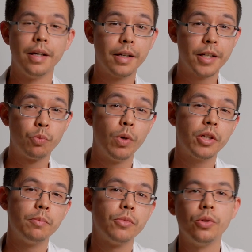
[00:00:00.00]
Hey guys,
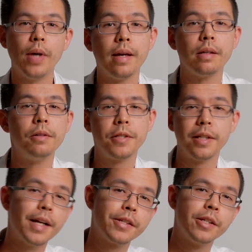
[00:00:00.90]
welcome to Angles
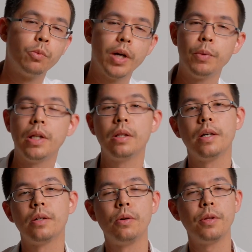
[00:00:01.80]
and Acid, where we
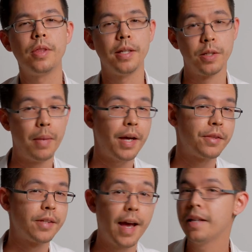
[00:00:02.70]
learn all things
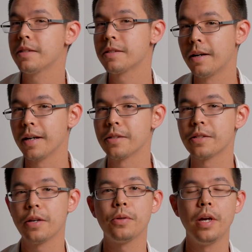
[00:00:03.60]
maths and science.
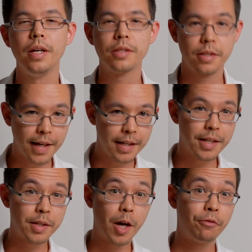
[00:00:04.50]
So today
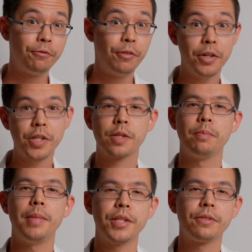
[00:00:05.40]
is our first
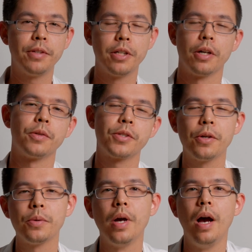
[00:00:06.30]
maths video.
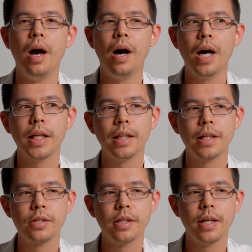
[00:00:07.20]
So I'd
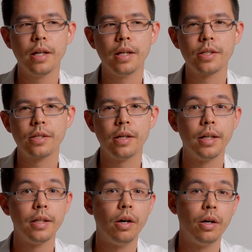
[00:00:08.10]
like to get us
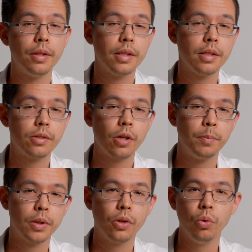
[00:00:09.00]
started on this
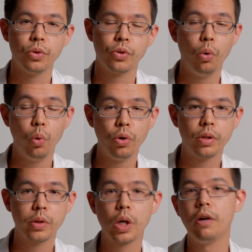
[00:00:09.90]
topic called
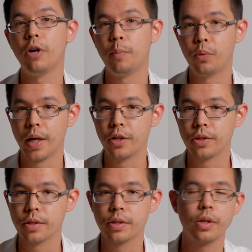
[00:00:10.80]
order of
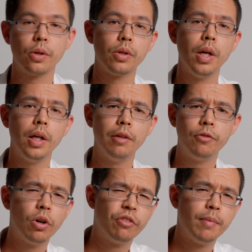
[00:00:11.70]
operations. So if
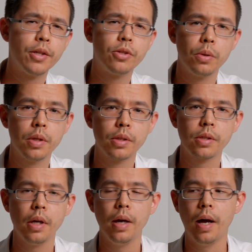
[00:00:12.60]
you're one of my
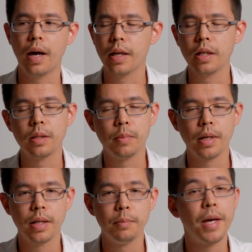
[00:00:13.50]
students uh, in
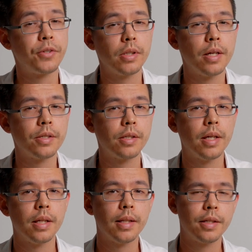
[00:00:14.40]
my maths class,
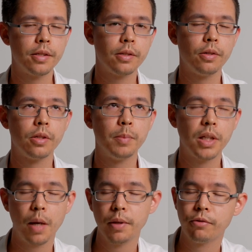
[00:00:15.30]
then this is going to be
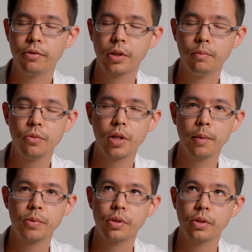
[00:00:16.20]
coming from
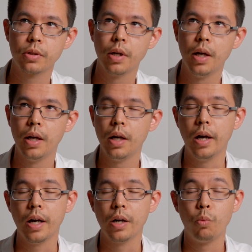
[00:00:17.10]
chapter
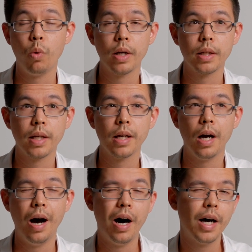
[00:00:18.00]
uh,
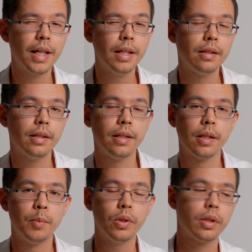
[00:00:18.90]
1i in
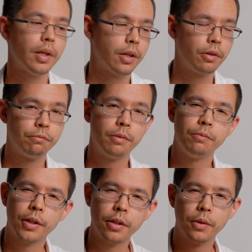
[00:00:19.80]
the book. I don't,
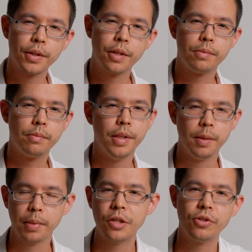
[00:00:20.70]
I don't know what the,
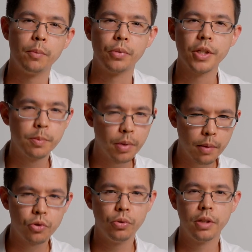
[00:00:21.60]
the page number is, but
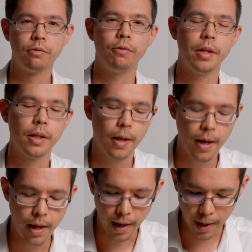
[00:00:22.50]
I'm sure you can find it.
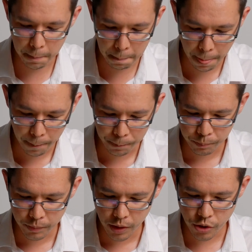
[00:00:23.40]
Um,
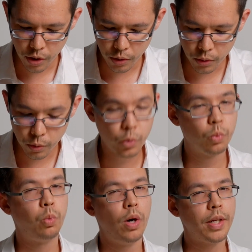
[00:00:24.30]
so
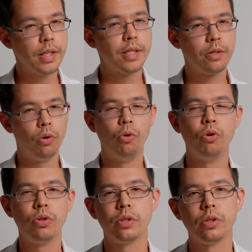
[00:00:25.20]
what is
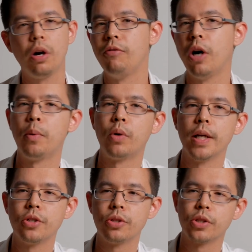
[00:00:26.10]
order of
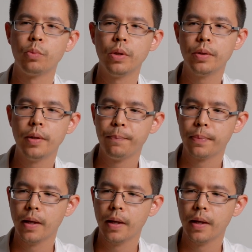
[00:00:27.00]
operations? Well,